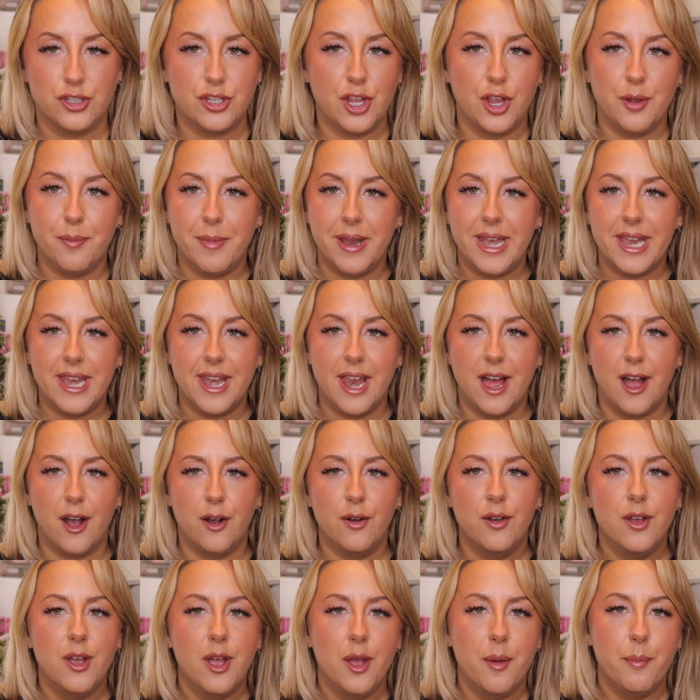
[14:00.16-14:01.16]
so many now,
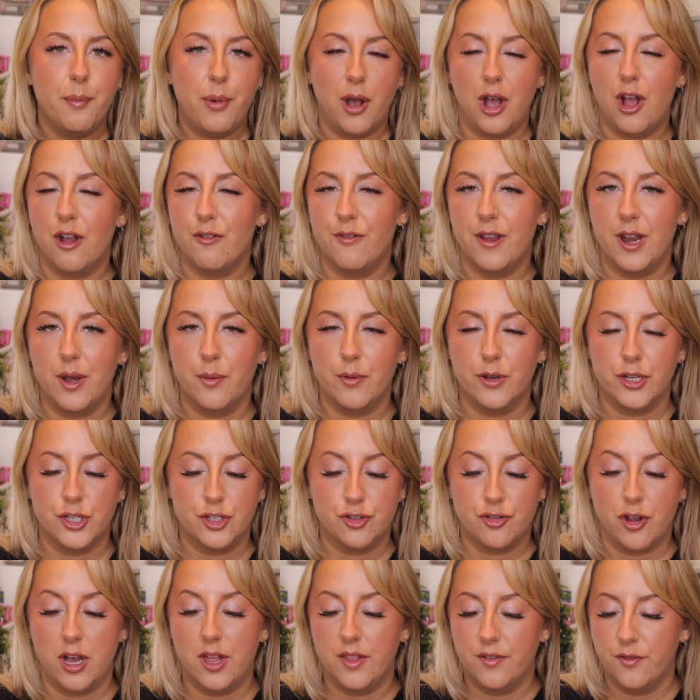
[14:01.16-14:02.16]
but I really wanted to
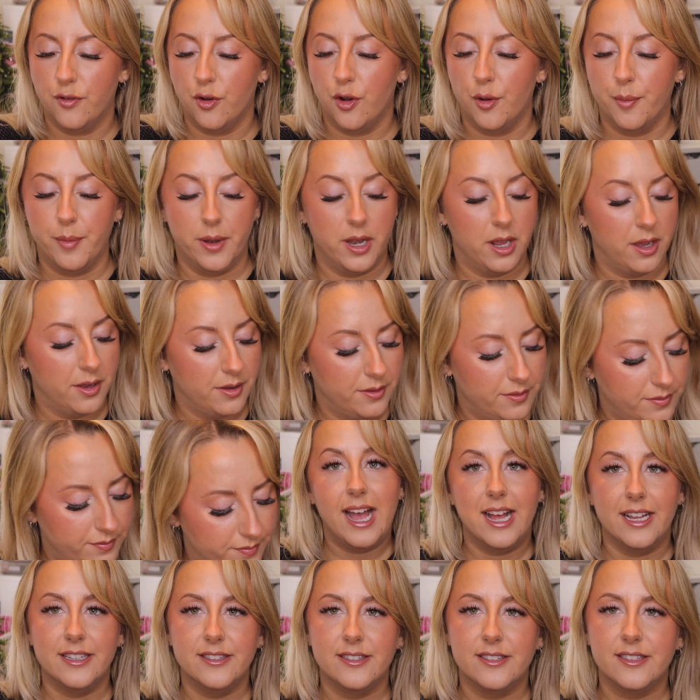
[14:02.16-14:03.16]
try the formula.
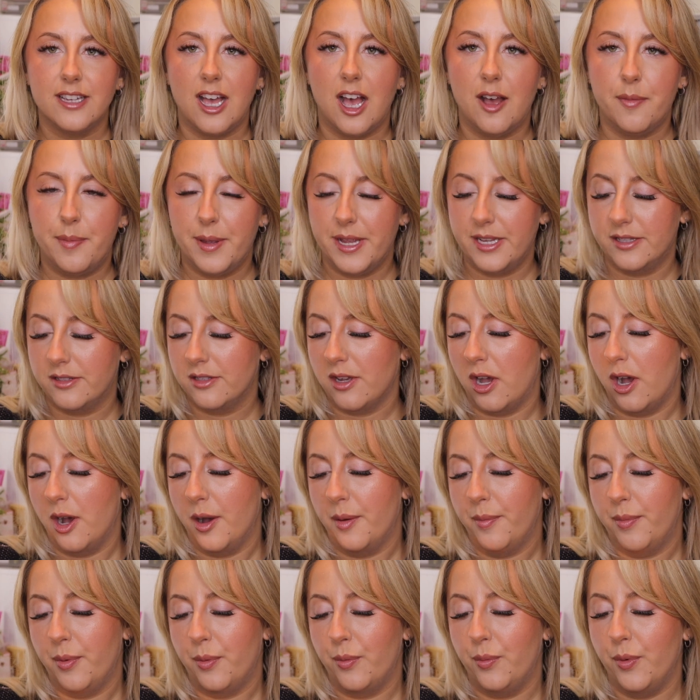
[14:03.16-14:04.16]
And I picked
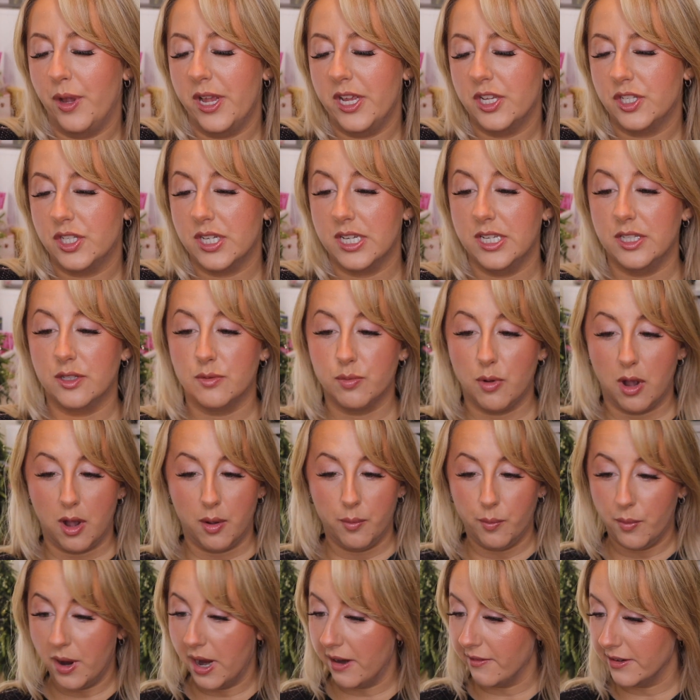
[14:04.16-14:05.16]
up, which is what
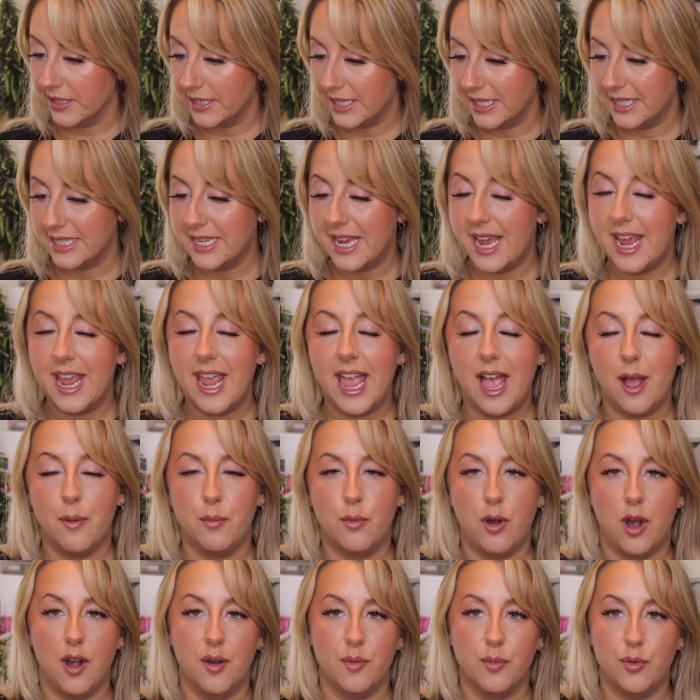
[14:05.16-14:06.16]
I'm wearing today and
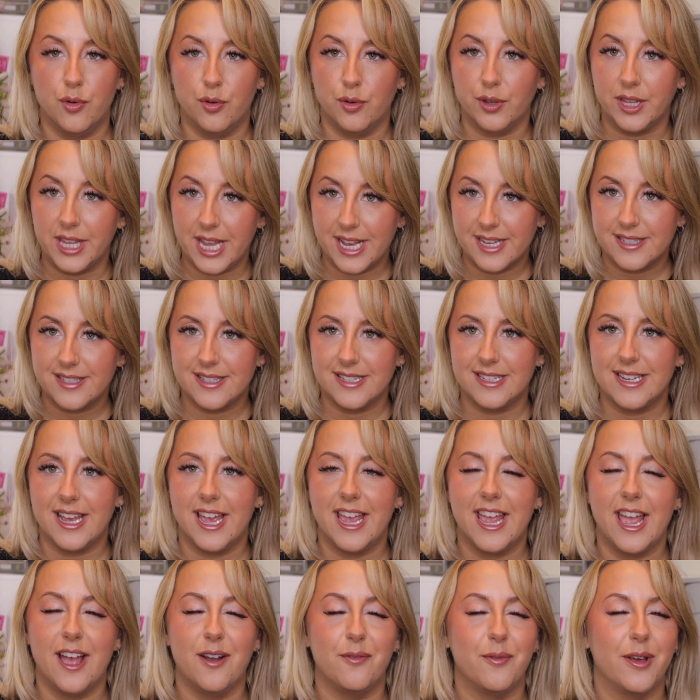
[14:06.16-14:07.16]
what I wore
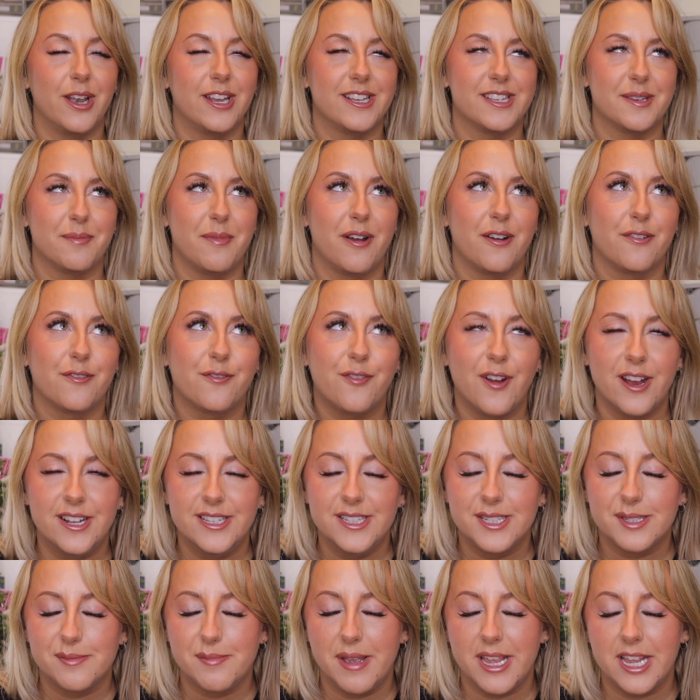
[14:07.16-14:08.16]
yesterday and when I did my
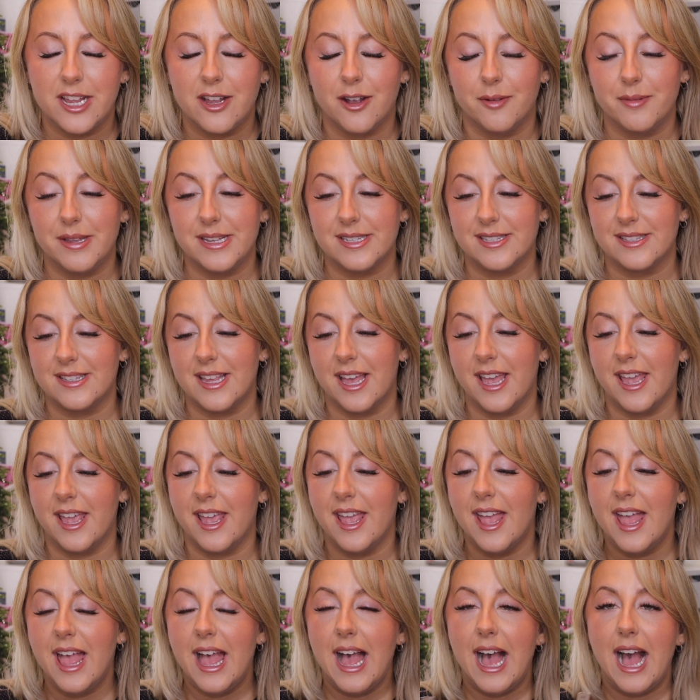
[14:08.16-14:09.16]
friend's makeup yesterday,
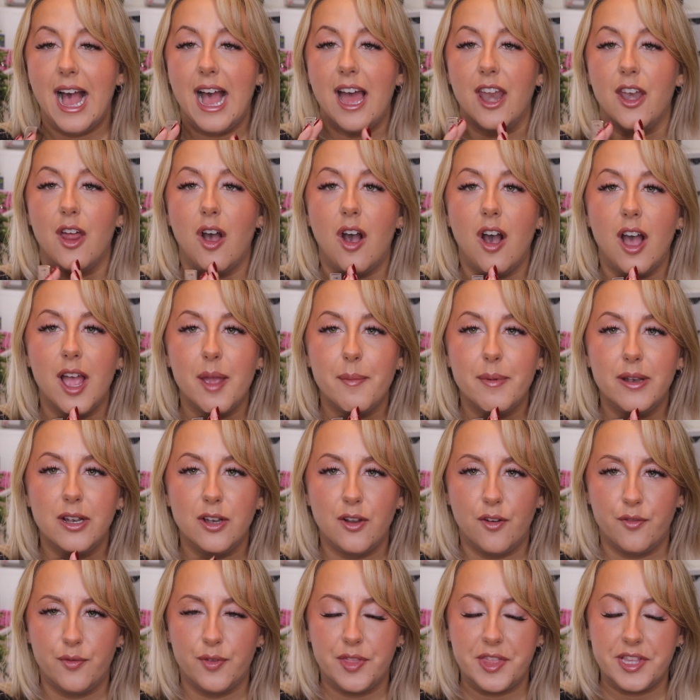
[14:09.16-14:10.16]
and I'm in
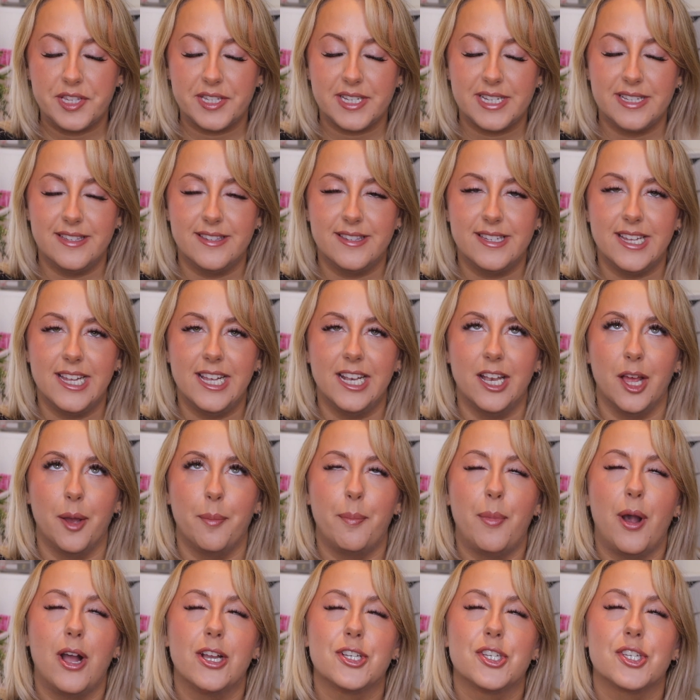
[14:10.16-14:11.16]
love with this concealer,
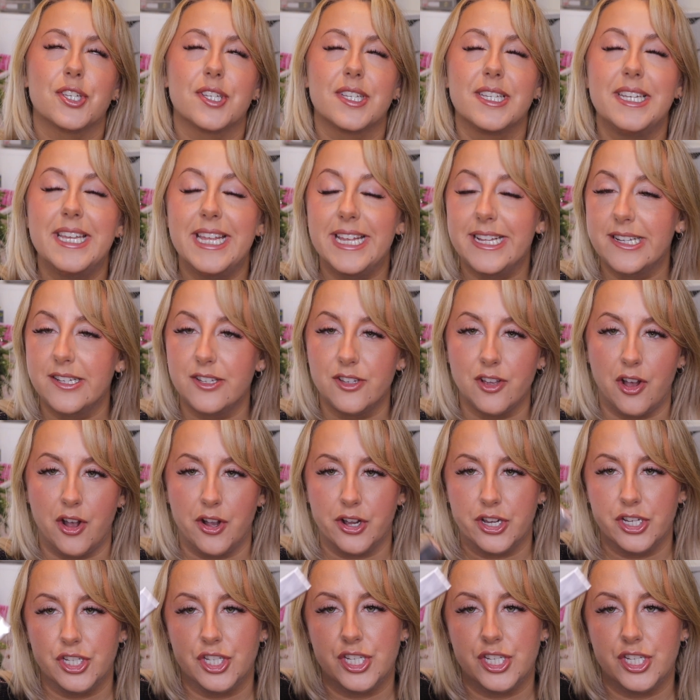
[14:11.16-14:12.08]
but I just need a darker